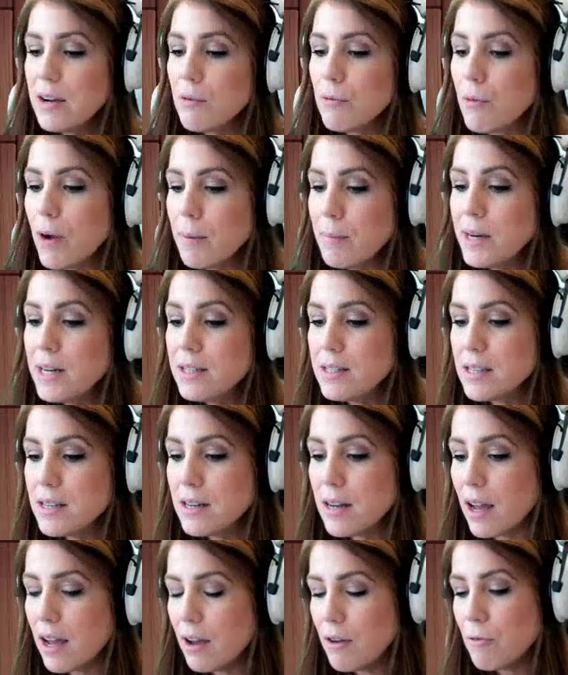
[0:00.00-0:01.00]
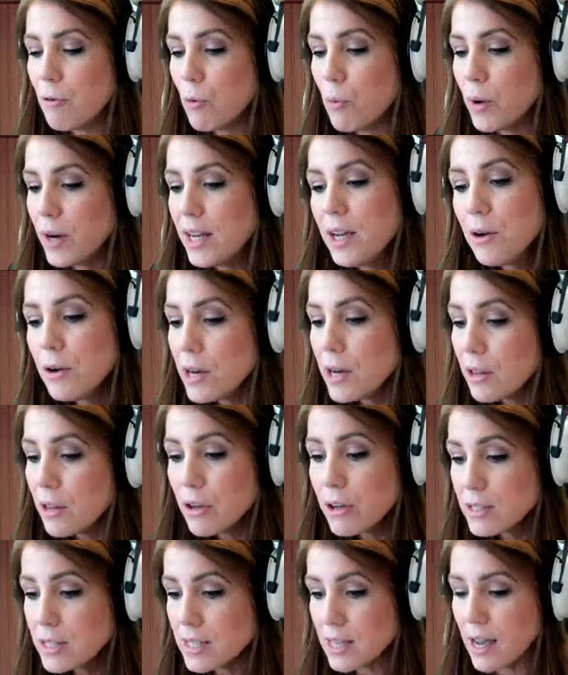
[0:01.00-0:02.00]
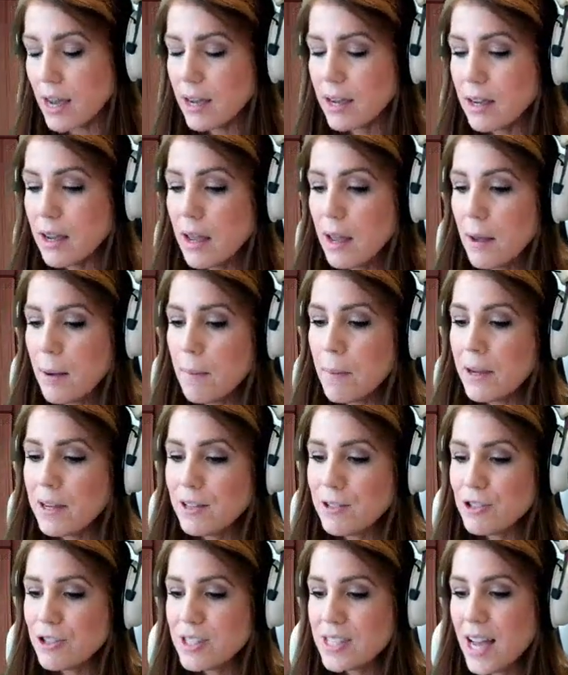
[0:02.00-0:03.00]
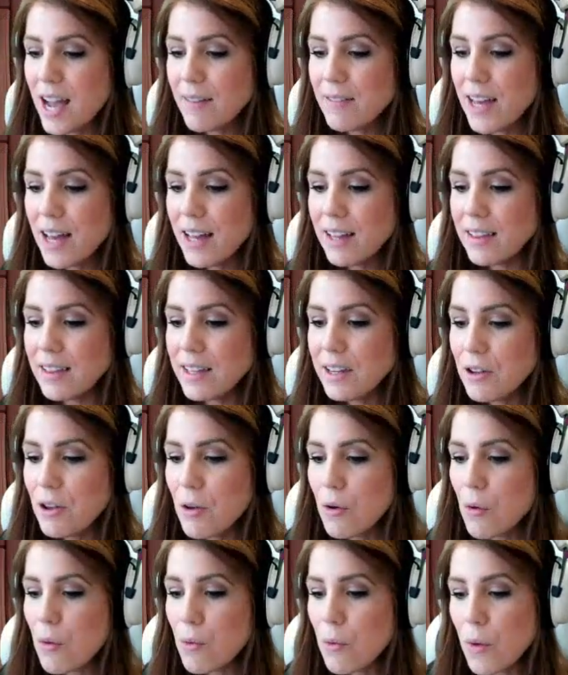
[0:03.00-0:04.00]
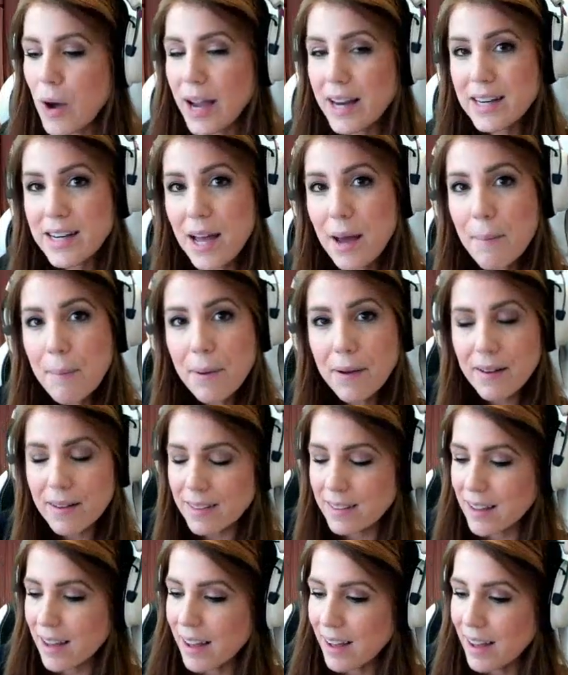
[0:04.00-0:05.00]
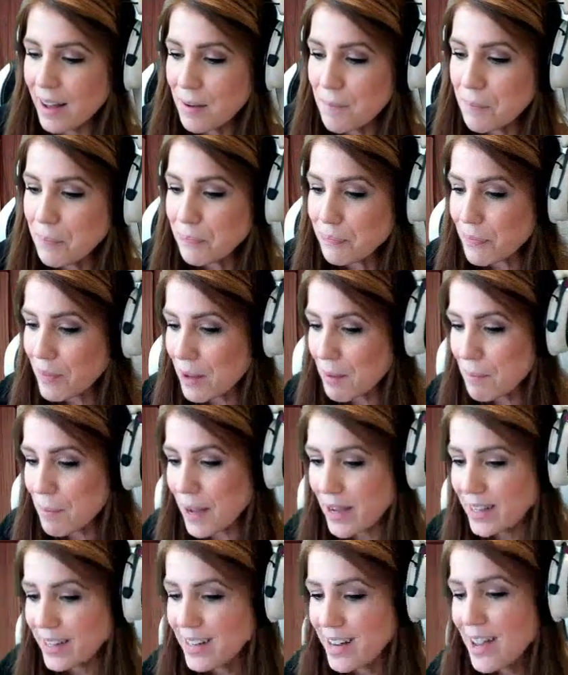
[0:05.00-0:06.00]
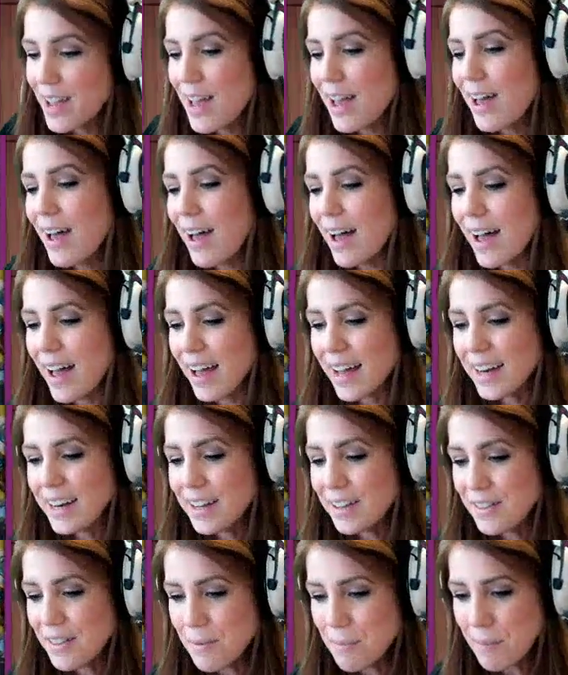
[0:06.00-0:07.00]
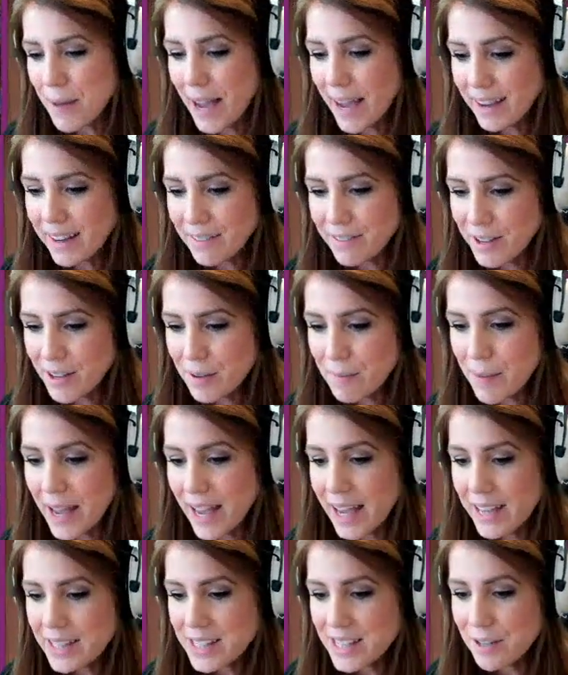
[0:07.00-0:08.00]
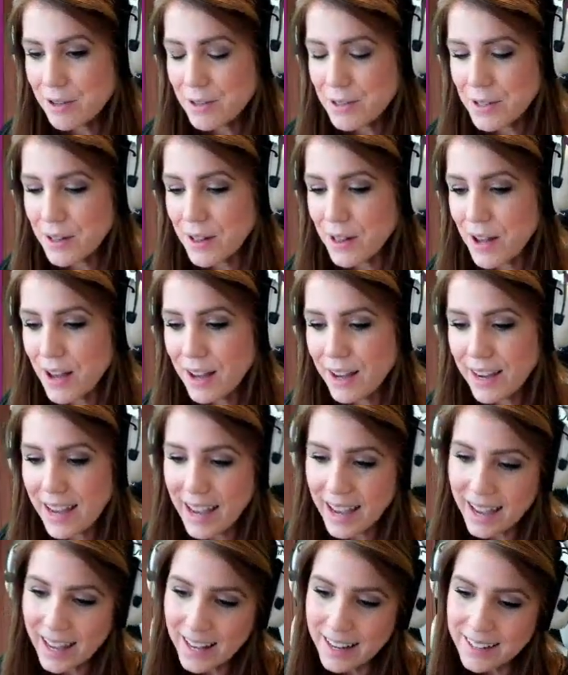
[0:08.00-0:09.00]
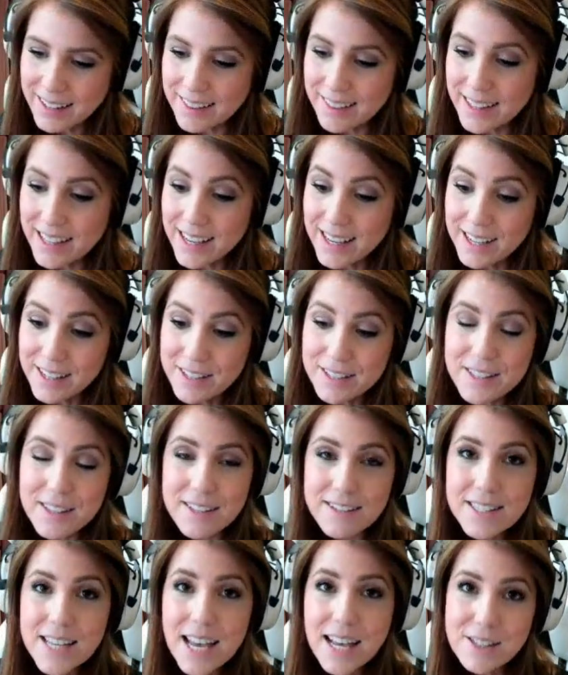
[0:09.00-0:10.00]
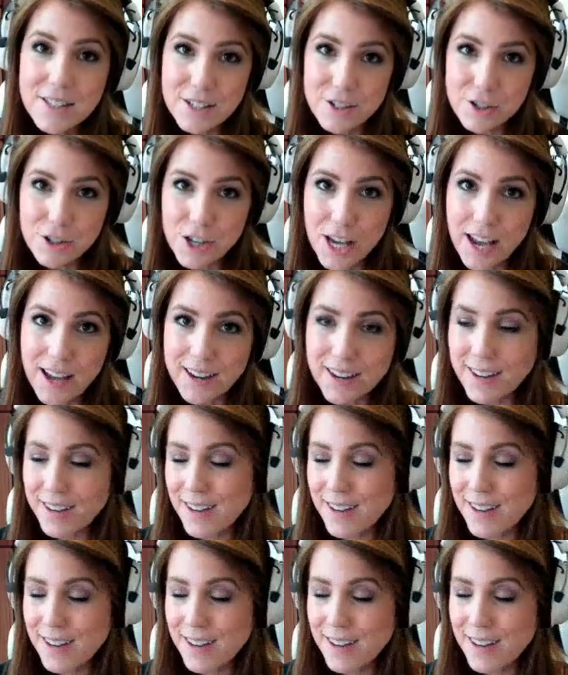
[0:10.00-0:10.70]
reminiscent of what he already looks like, but you just have that little wind up um, button on the back of him as he goes along and the Tesla shot